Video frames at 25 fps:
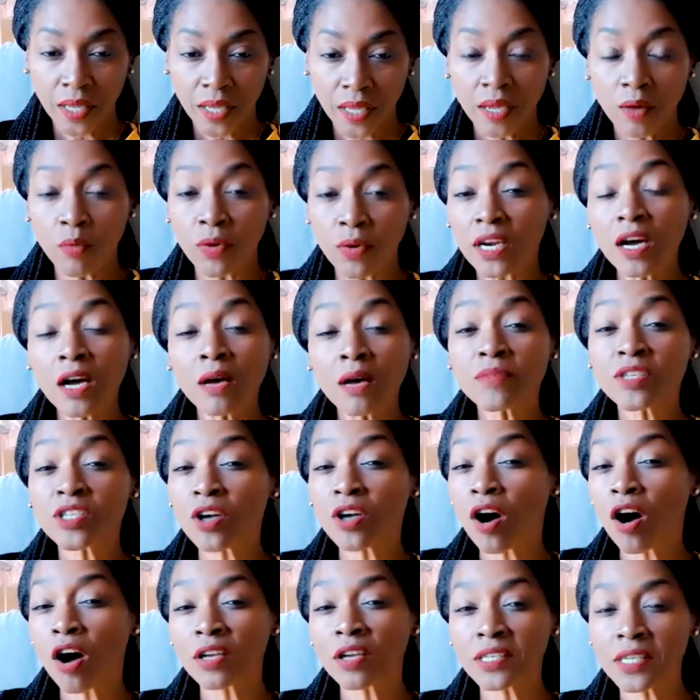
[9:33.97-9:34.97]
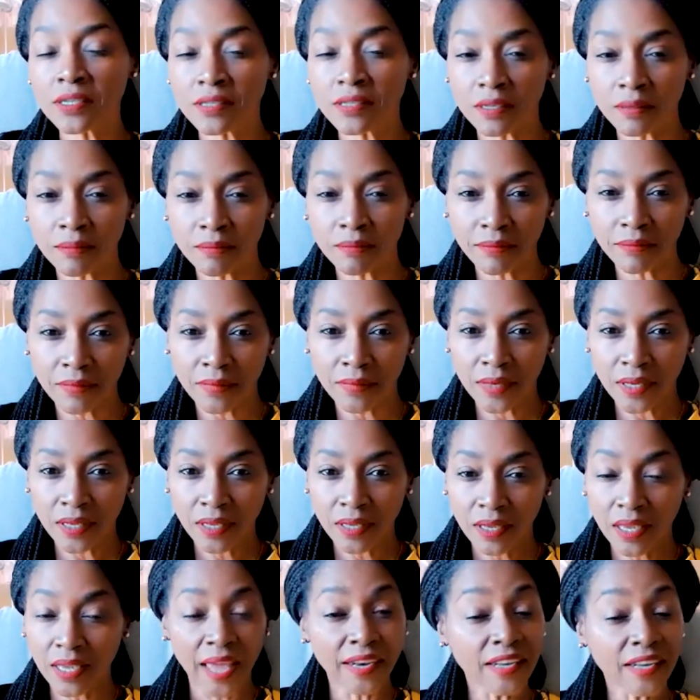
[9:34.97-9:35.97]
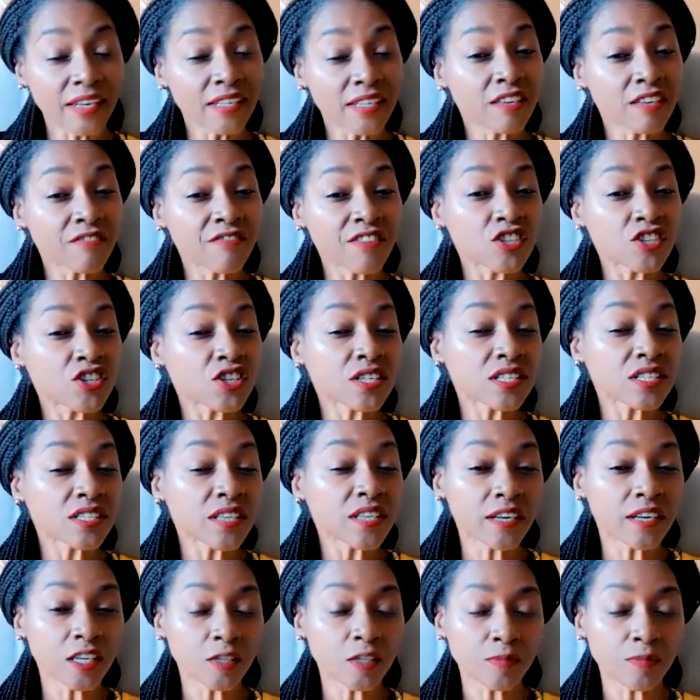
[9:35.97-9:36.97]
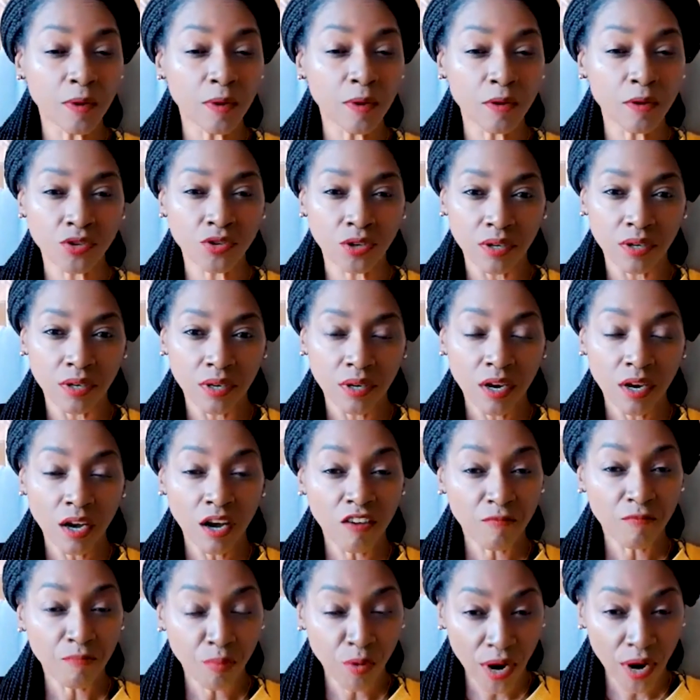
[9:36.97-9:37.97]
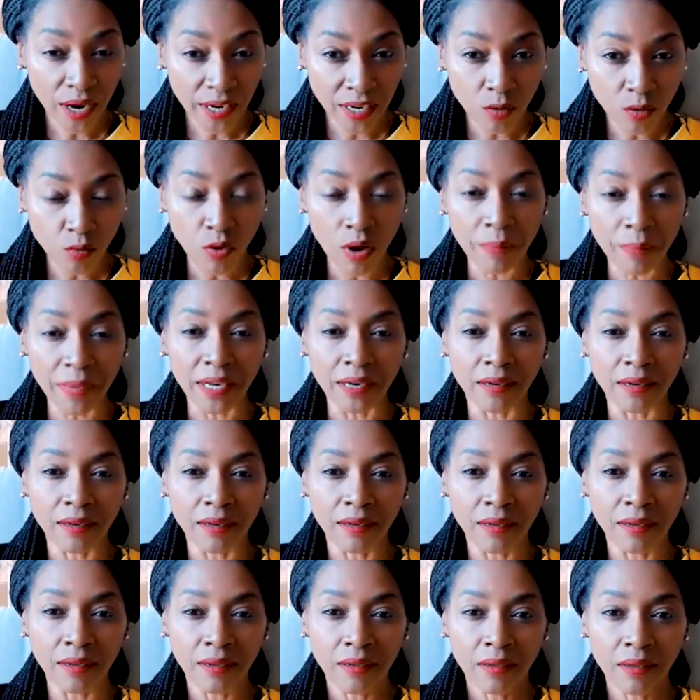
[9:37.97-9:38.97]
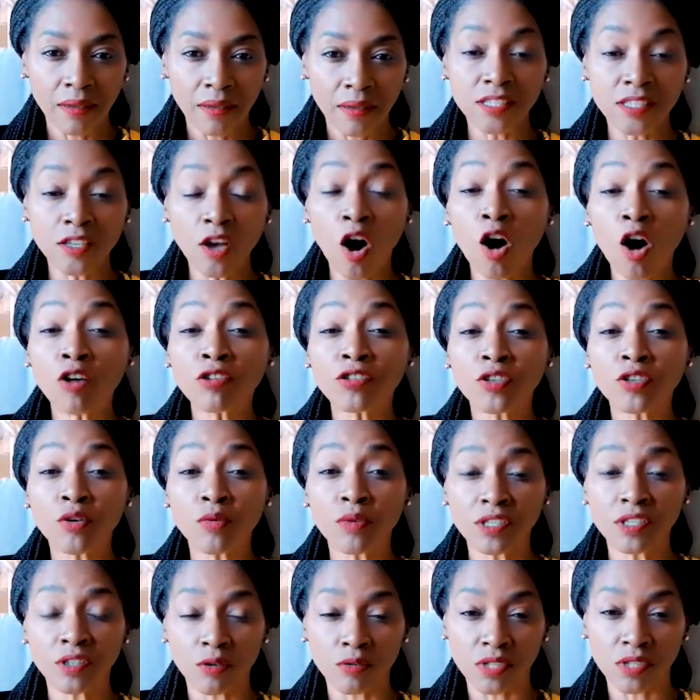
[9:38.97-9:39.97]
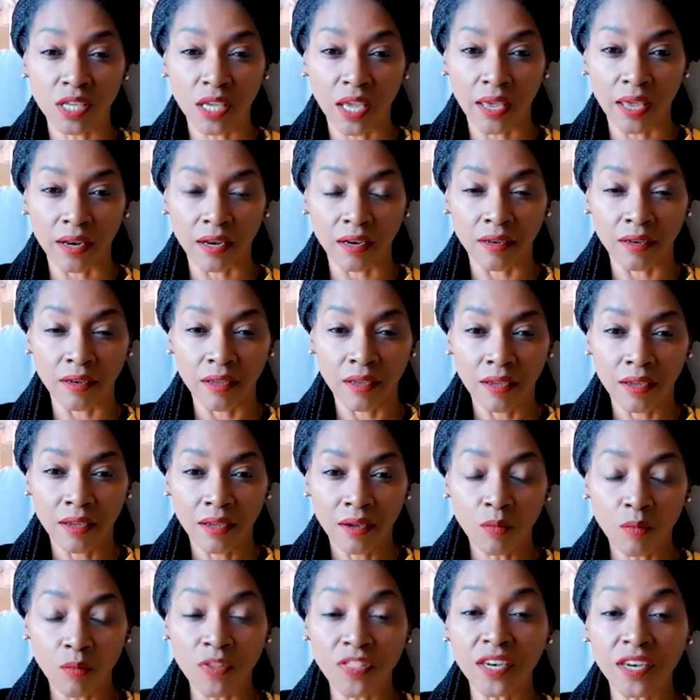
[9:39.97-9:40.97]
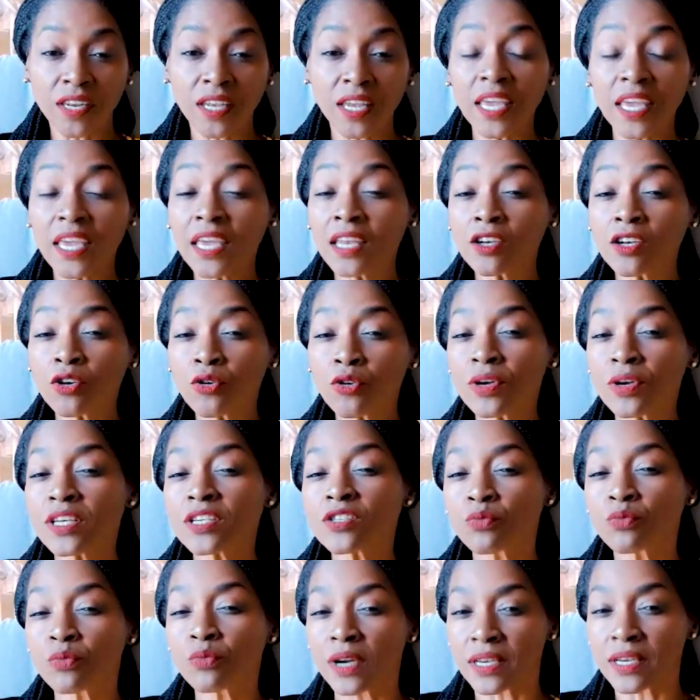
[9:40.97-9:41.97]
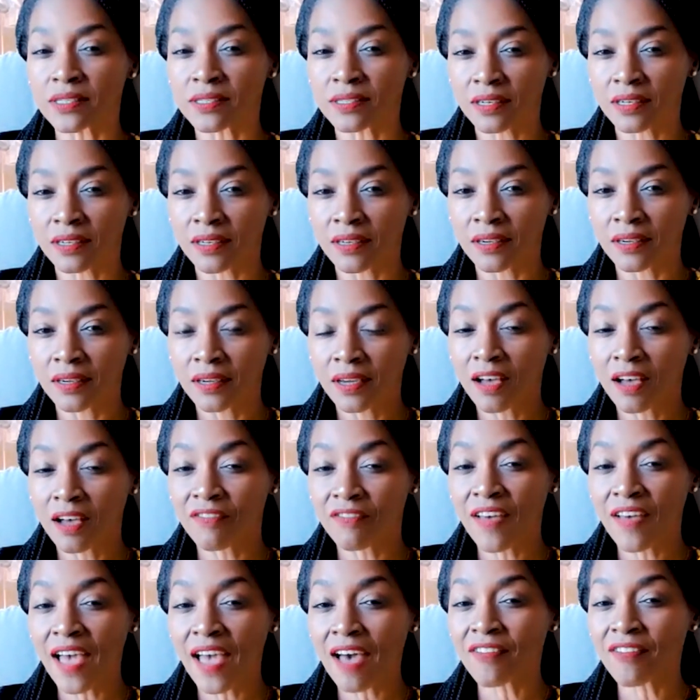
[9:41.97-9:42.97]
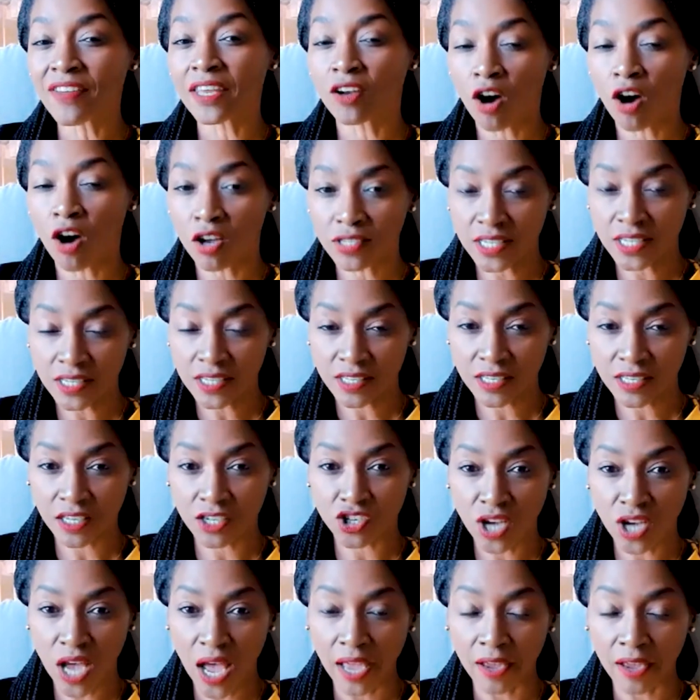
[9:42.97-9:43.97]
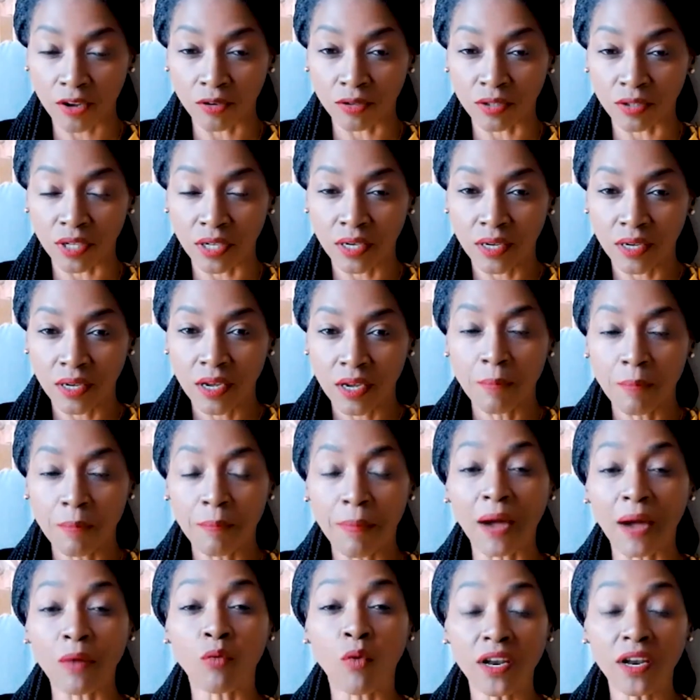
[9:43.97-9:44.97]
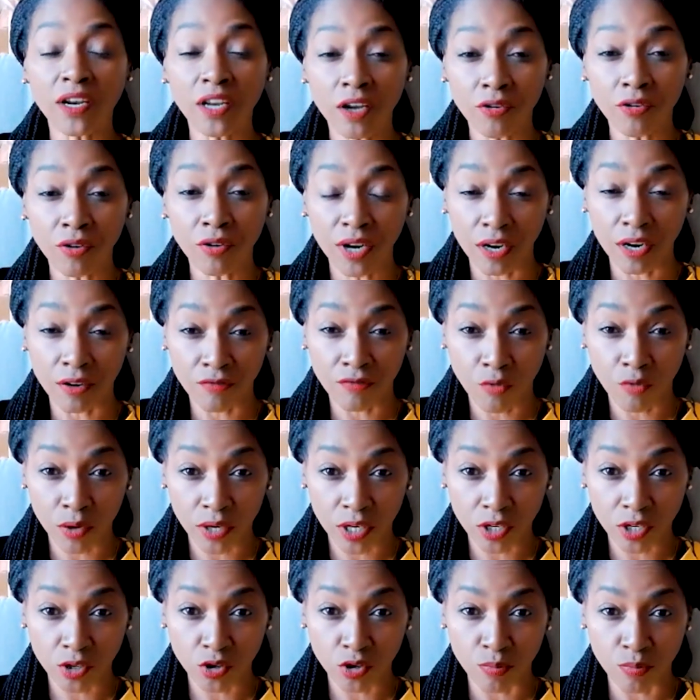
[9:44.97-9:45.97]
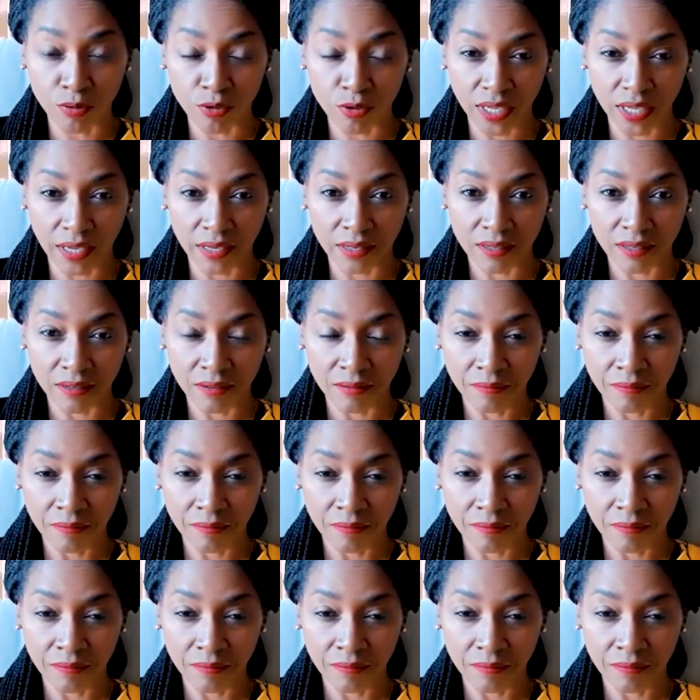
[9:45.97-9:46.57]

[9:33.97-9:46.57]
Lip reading: When it comes to autism, and insufficient sun exposure of pregnant women is also associated with an increased risk of having an autistic child by 142%.